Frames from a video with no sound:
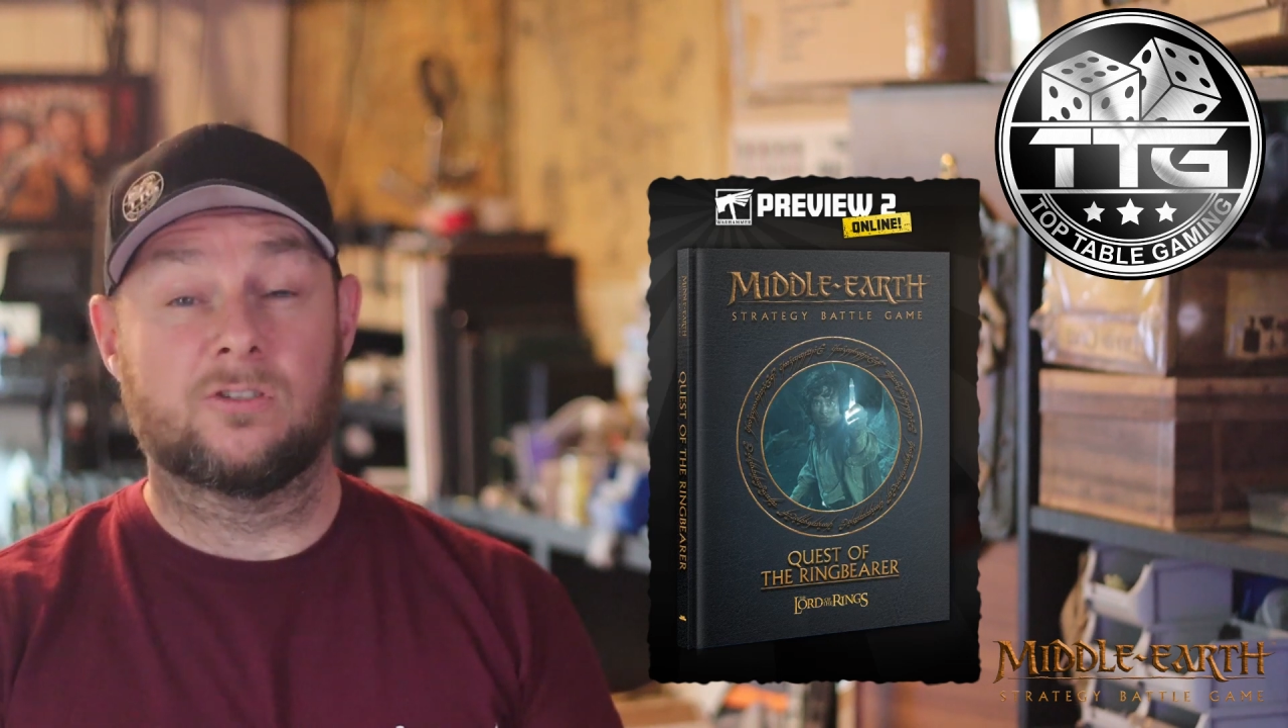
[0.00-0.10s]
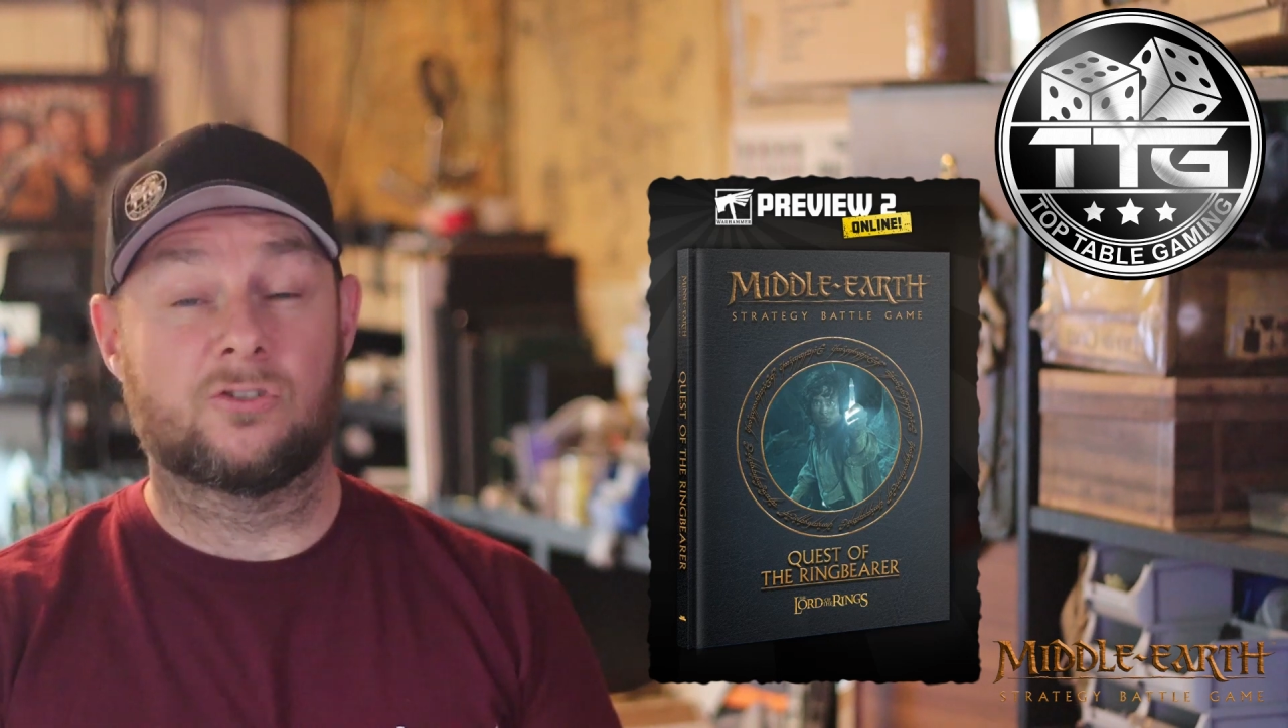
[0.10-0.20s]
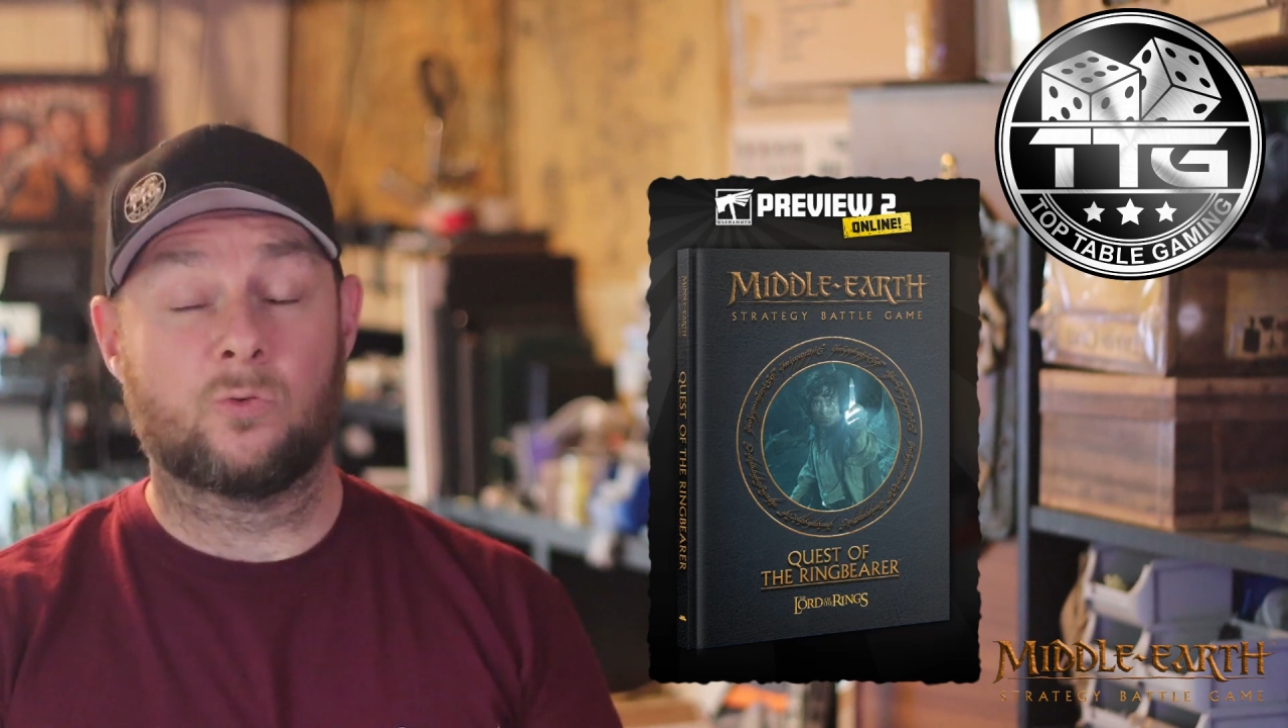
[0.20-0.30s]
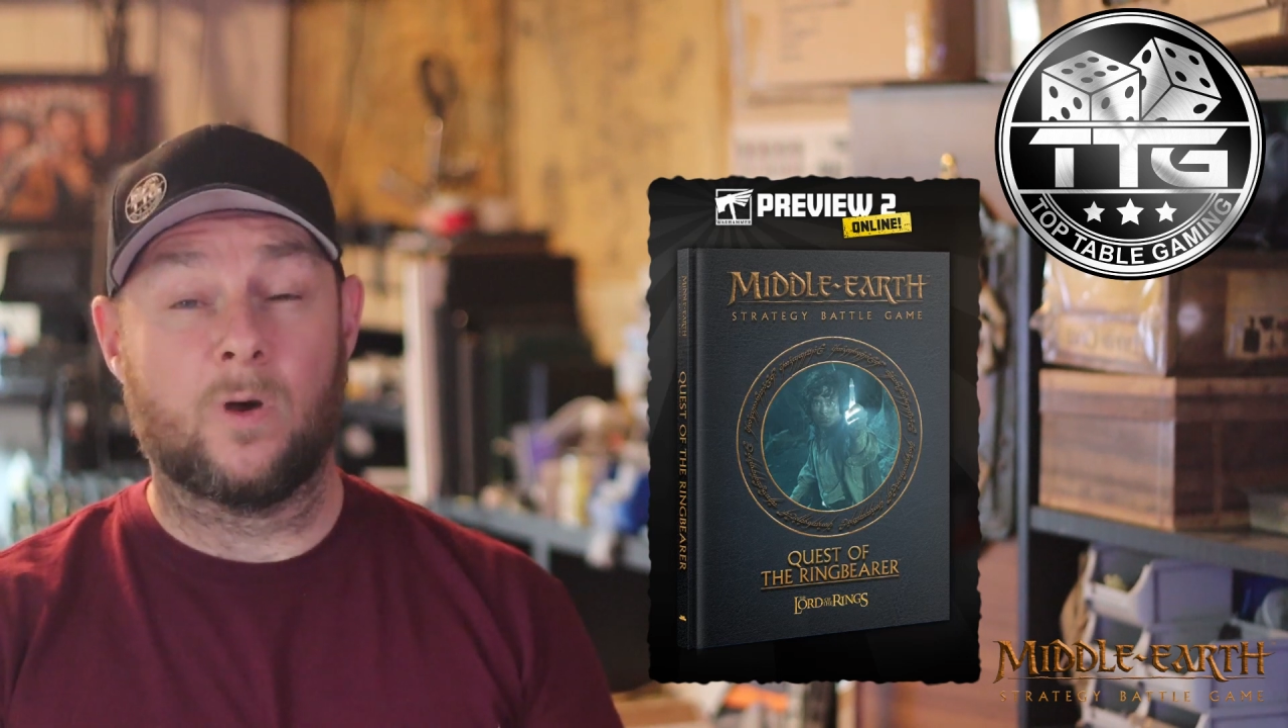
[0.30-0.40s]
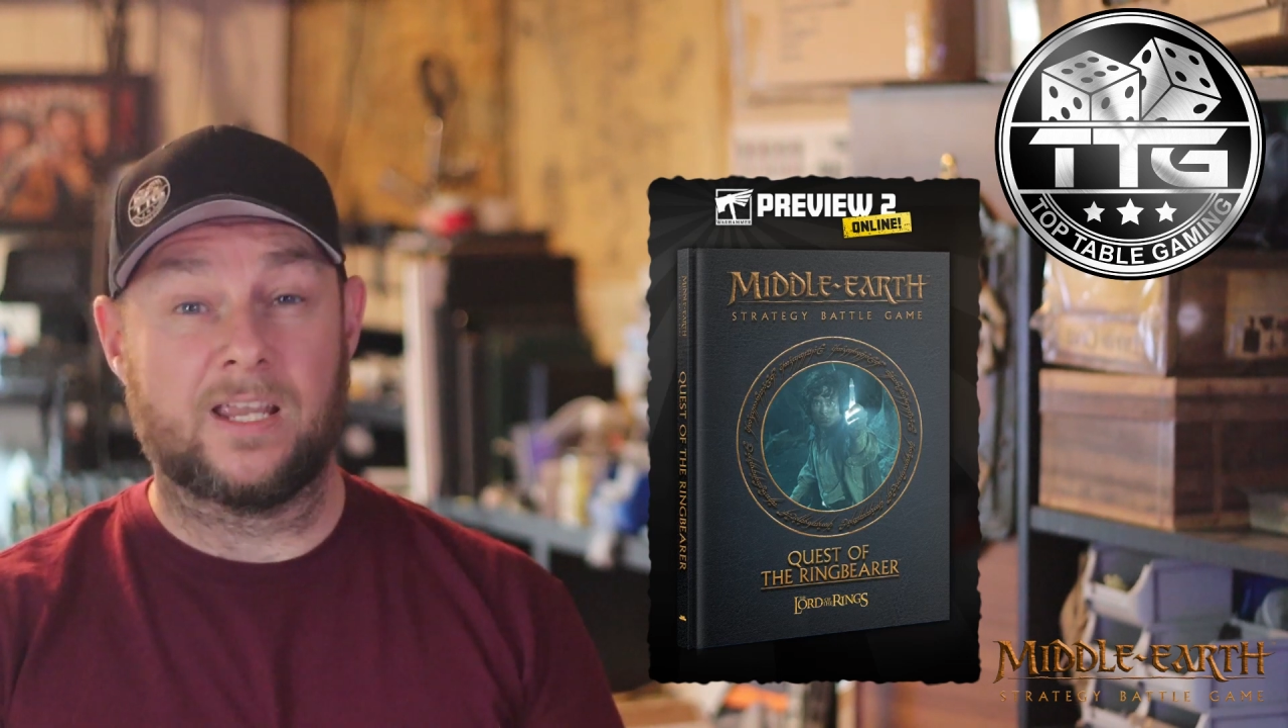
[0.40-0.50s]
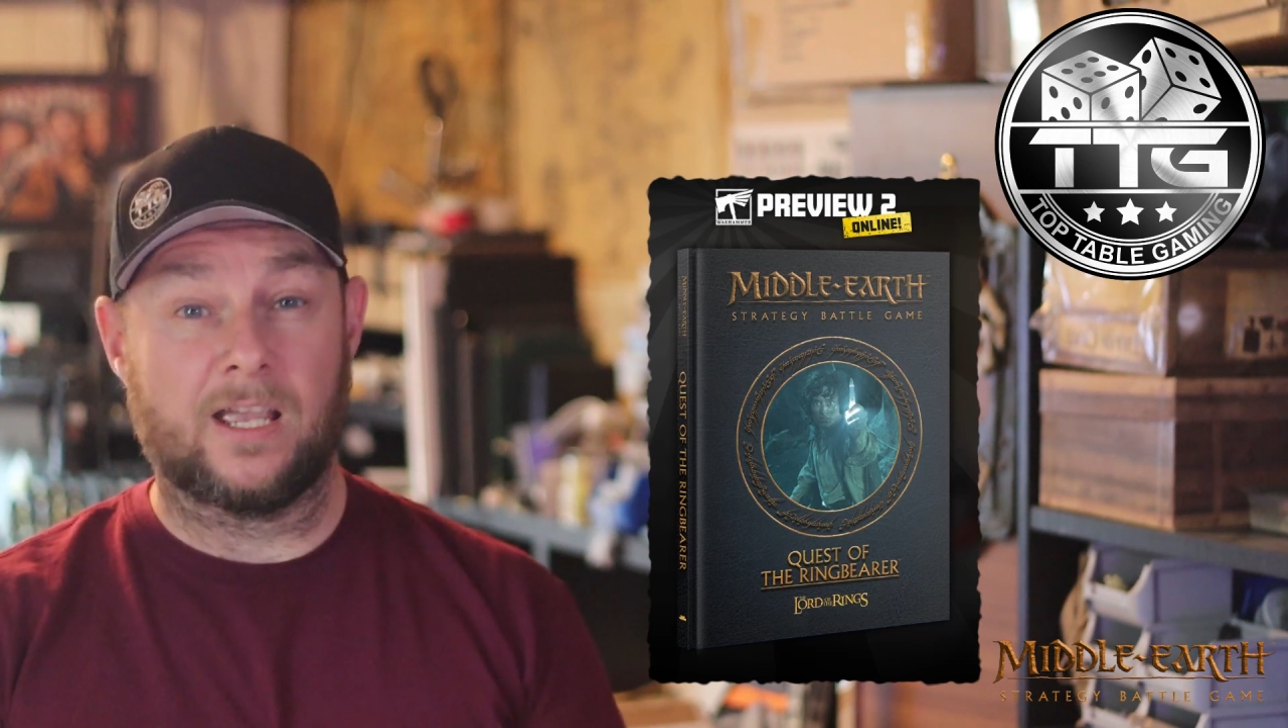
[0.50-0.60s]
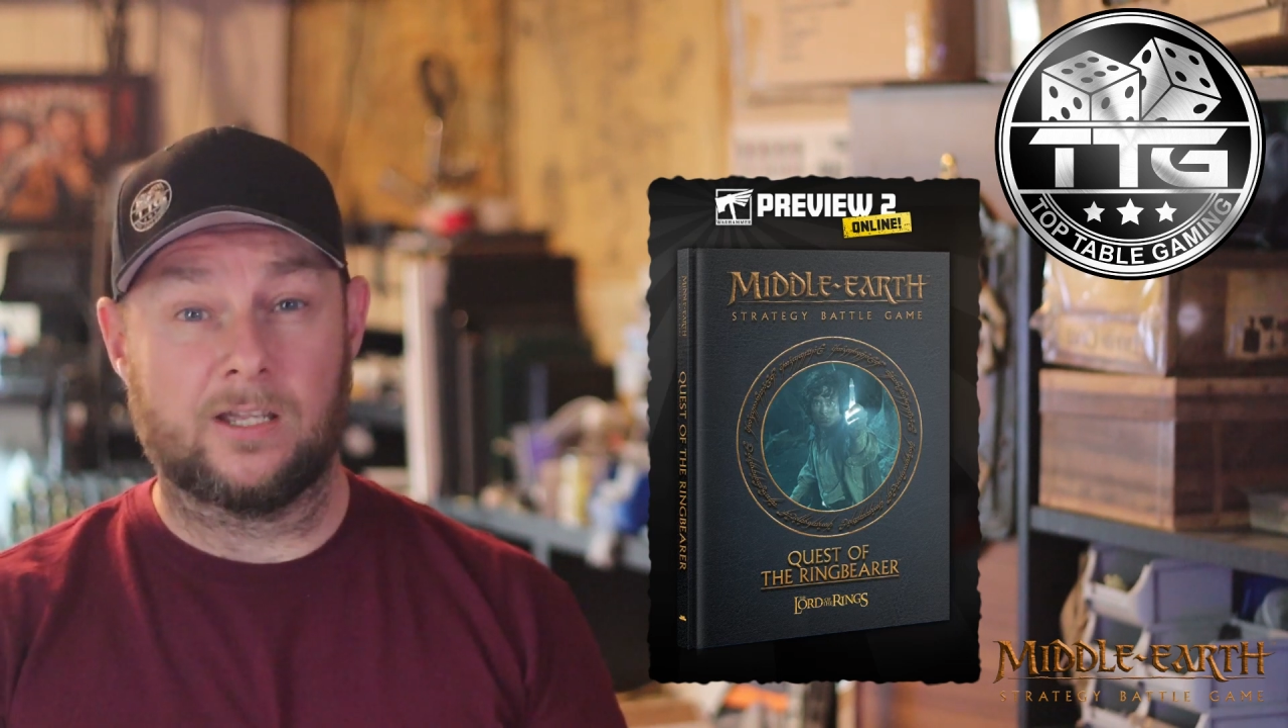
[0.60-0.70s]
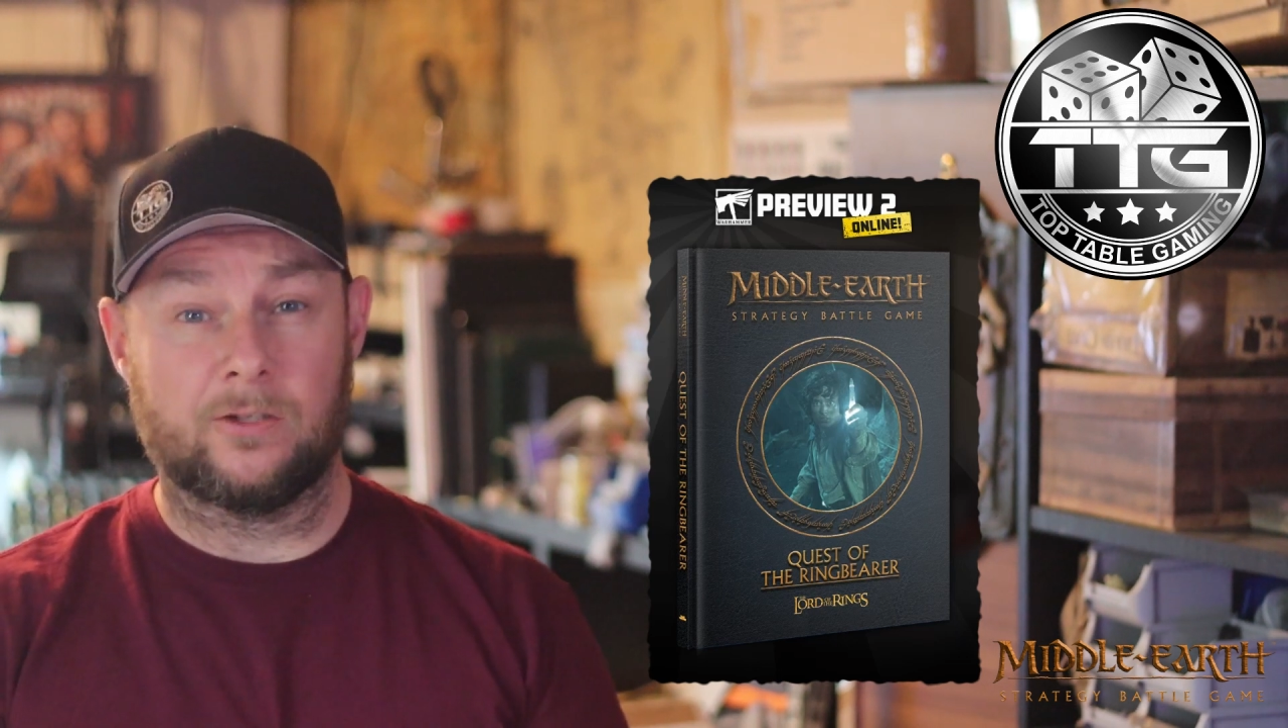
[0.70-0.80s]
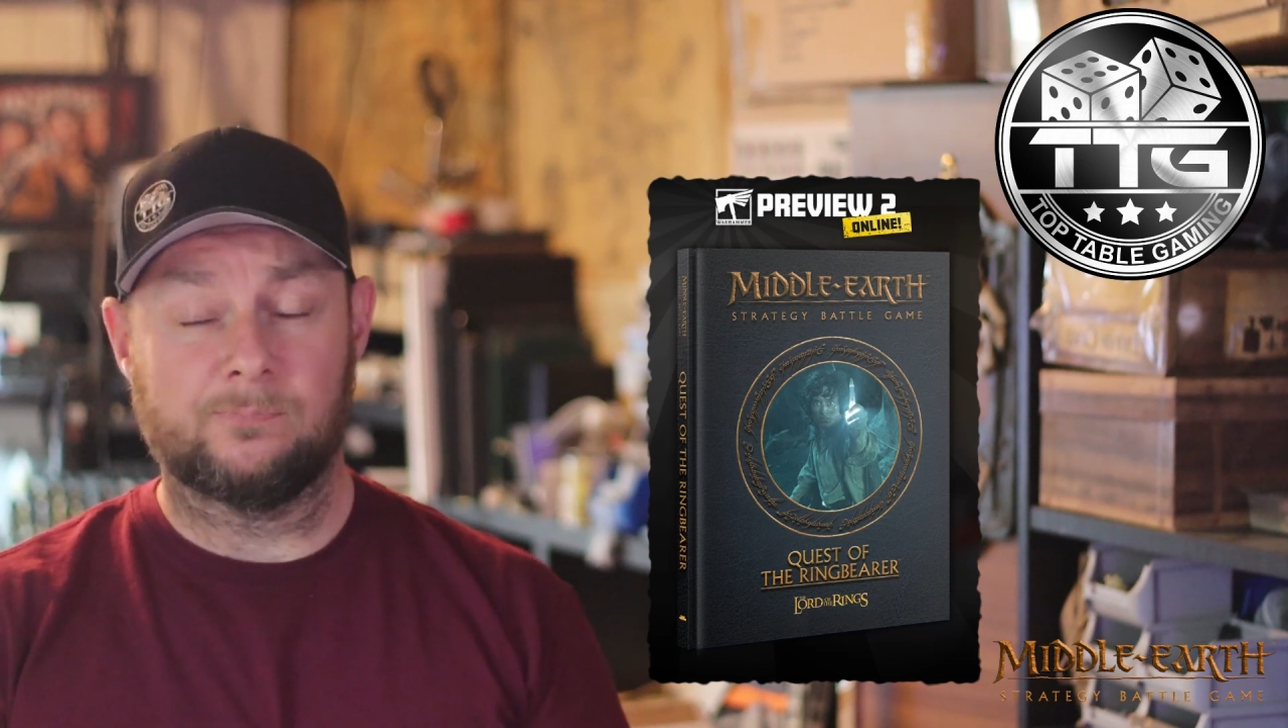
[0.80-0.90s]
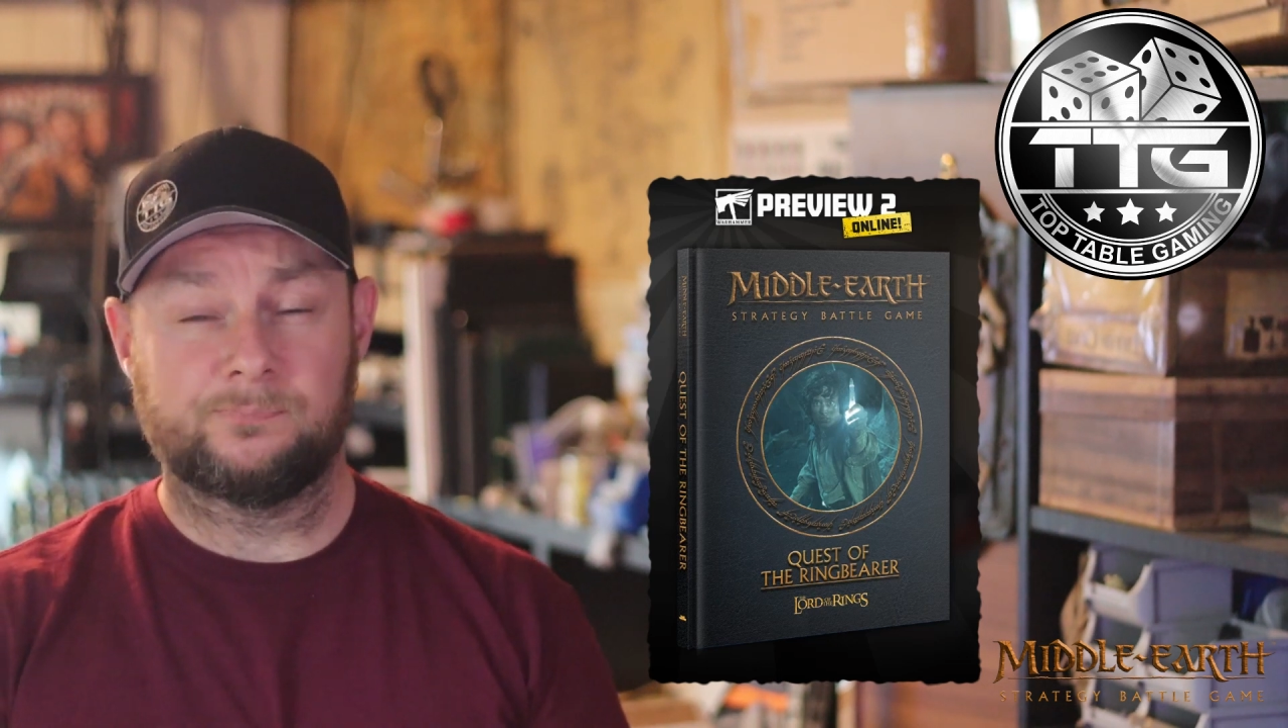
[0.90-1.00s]
There's
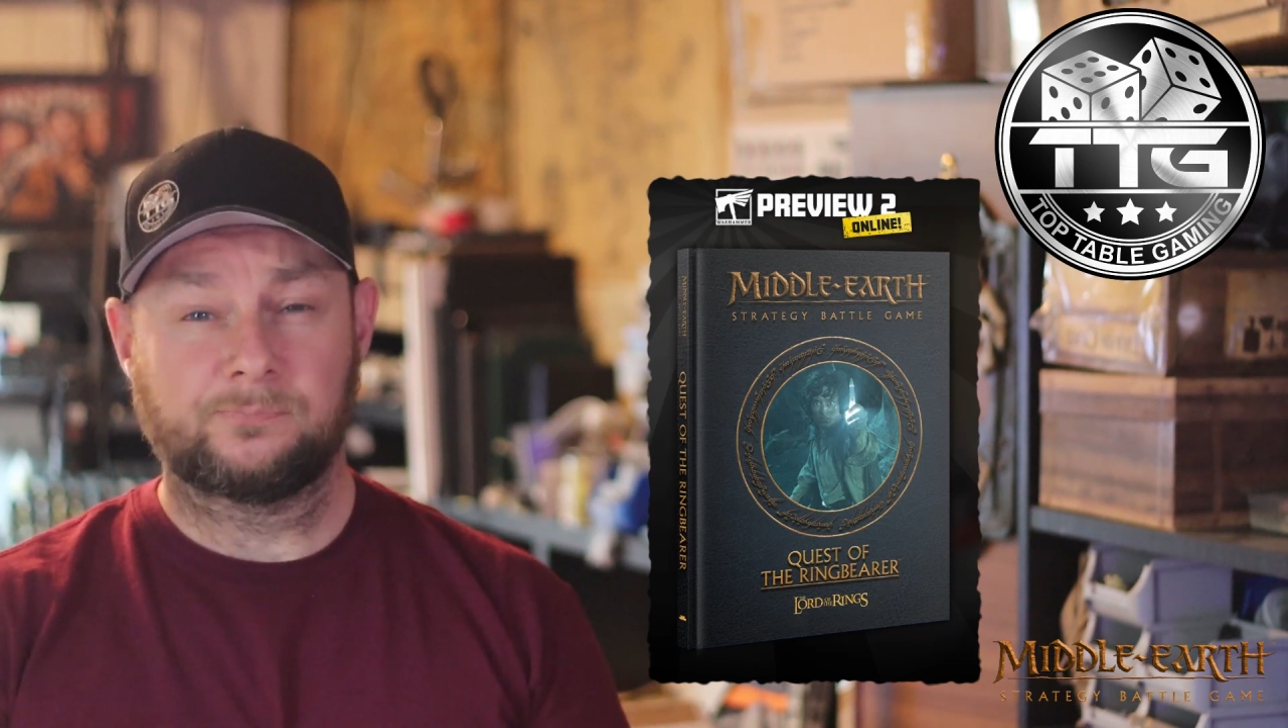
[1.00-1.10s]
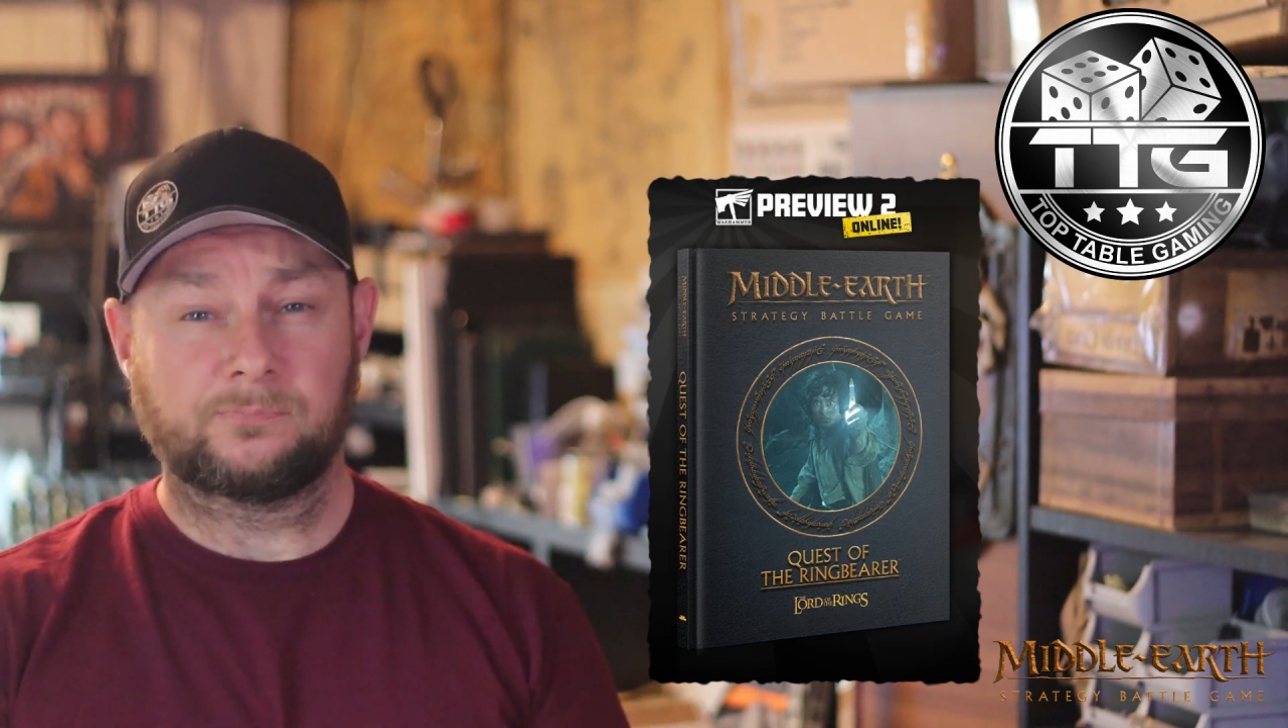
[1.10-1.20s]
28 of them.